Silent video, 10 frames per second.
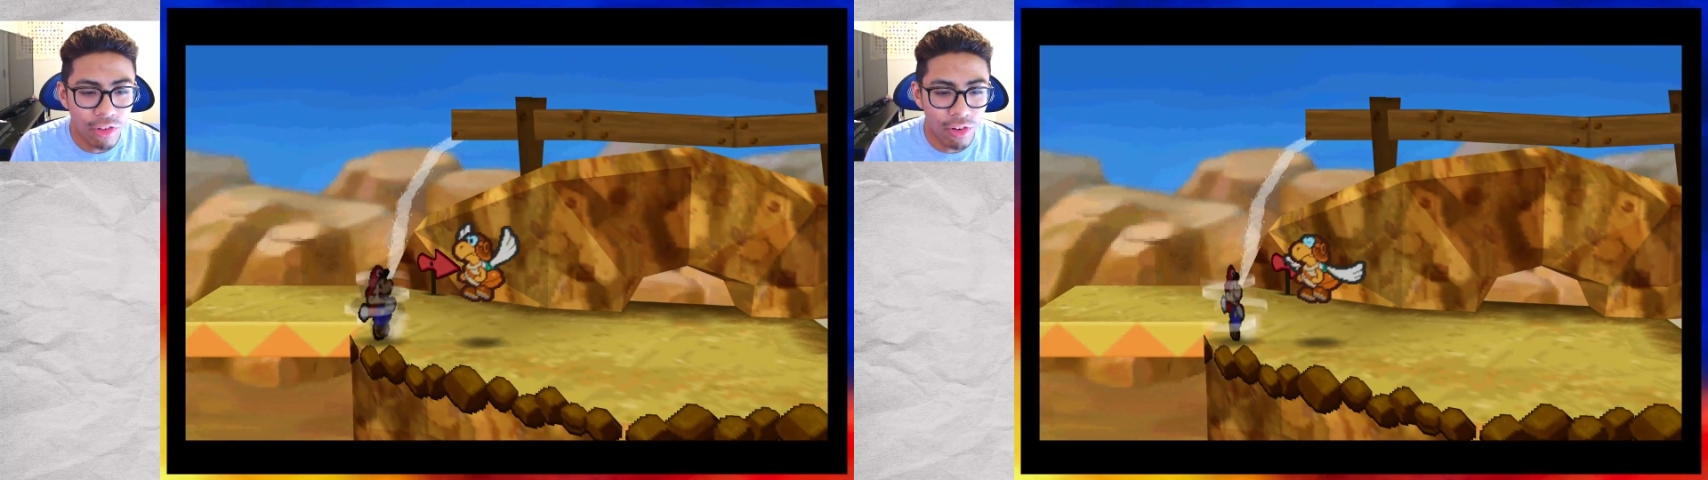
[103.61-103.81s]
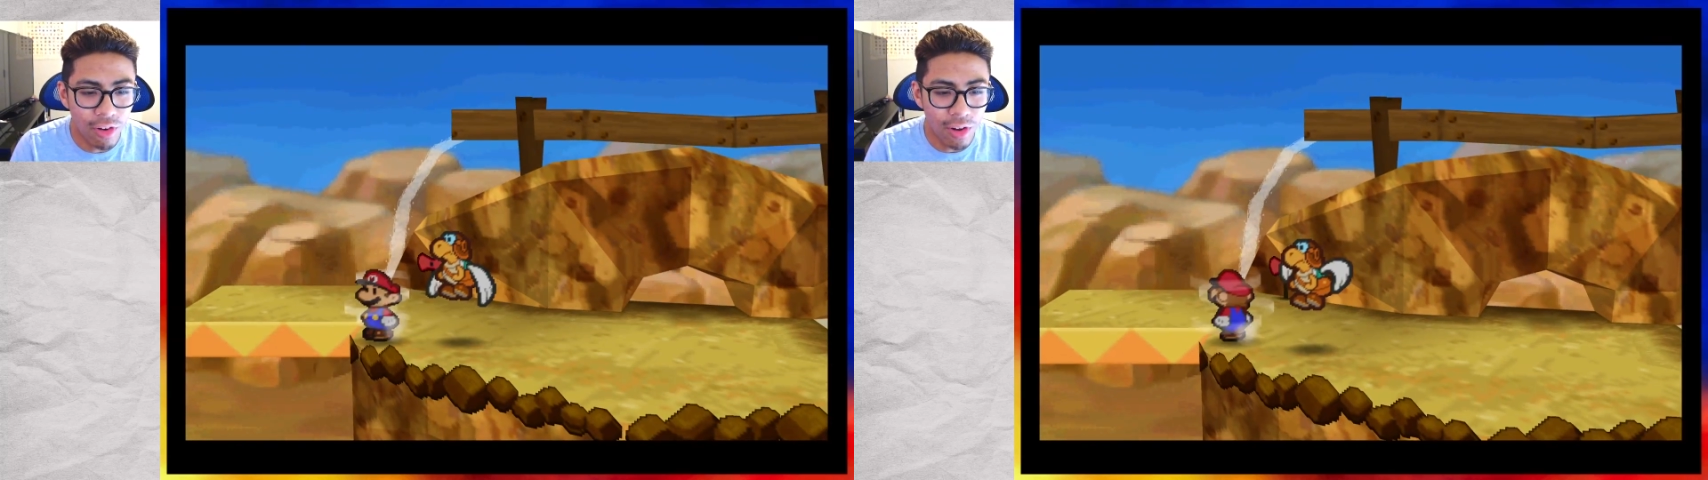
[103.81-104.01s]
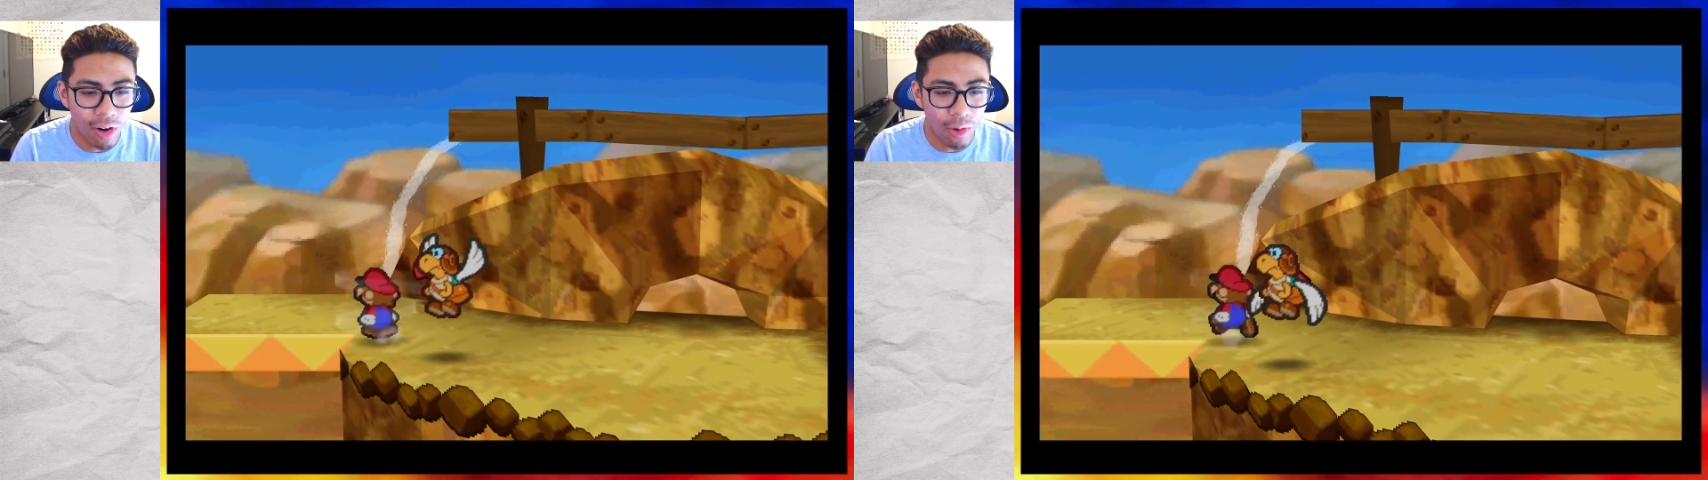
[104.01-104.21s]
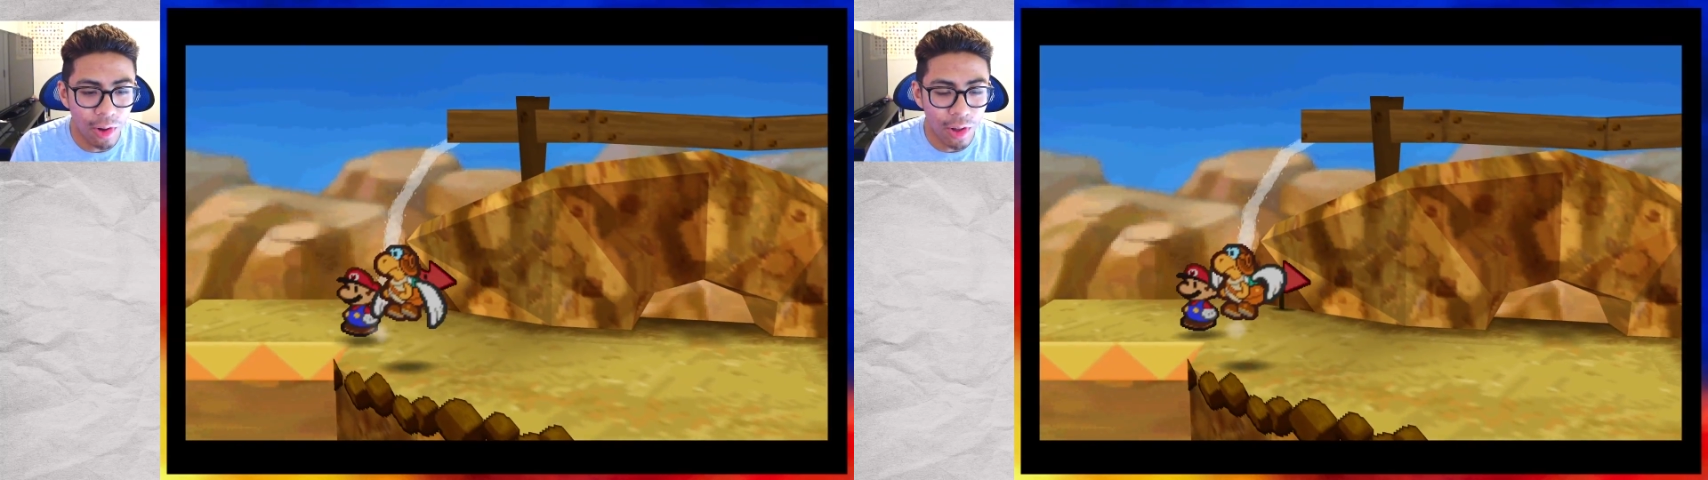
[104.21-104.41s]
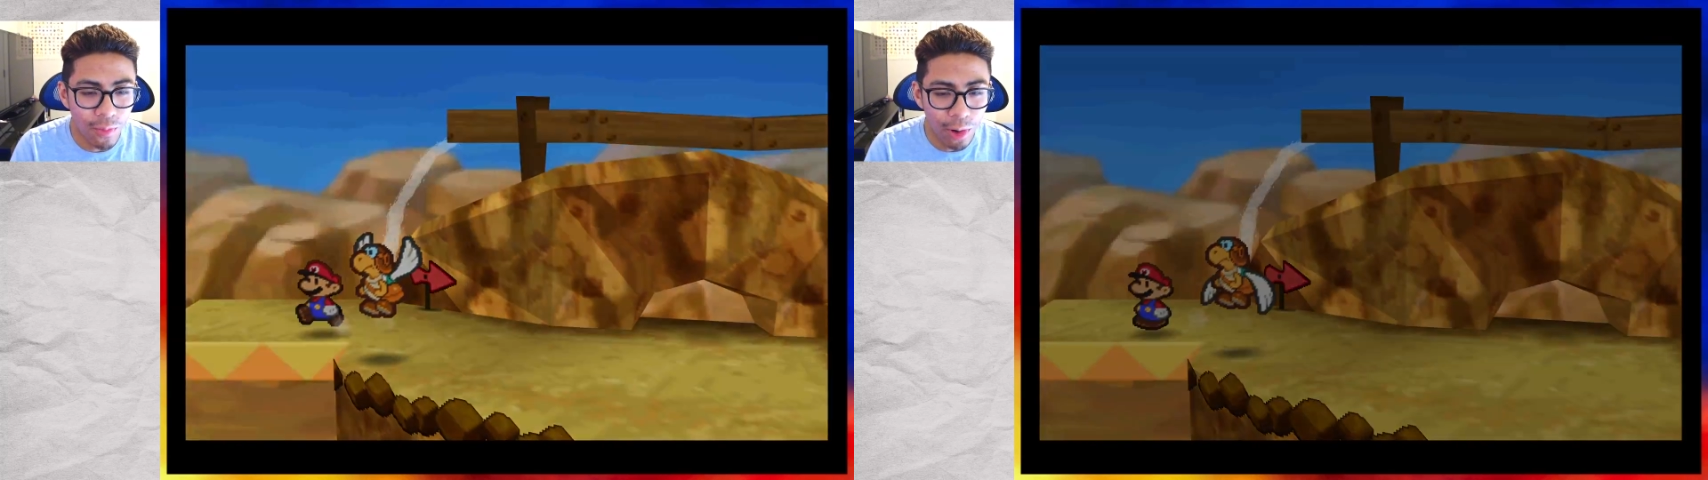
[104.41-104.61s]
journey already
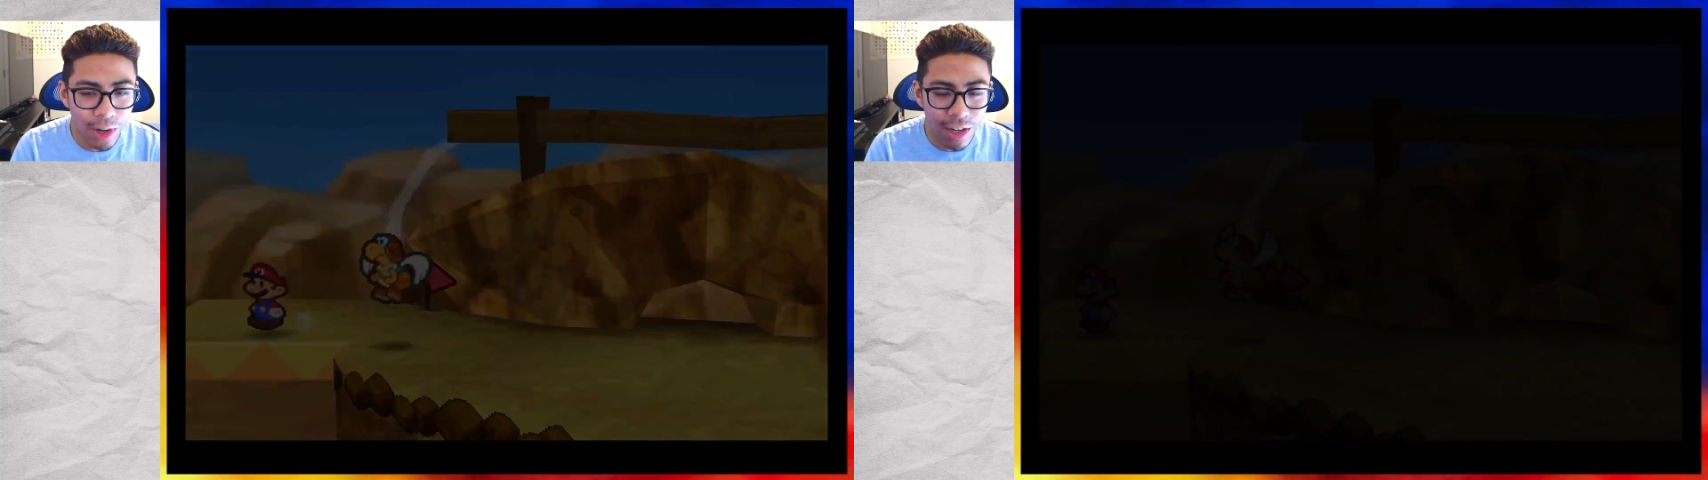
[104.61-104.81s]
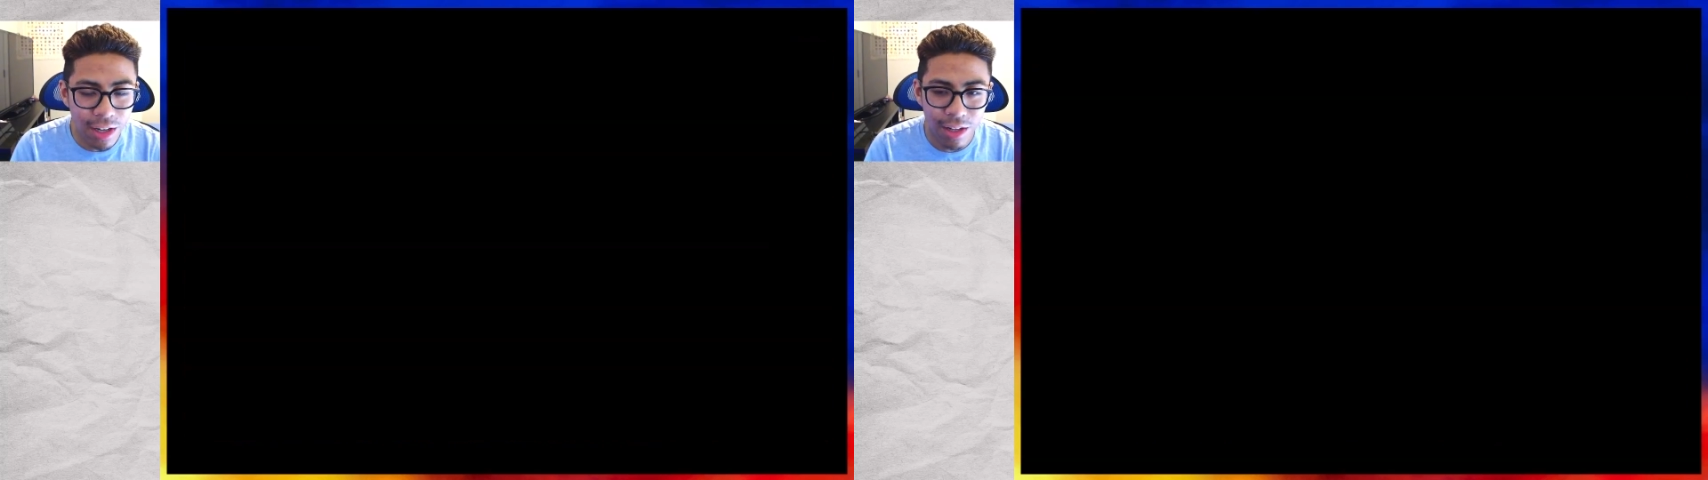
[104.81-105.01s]
avoided,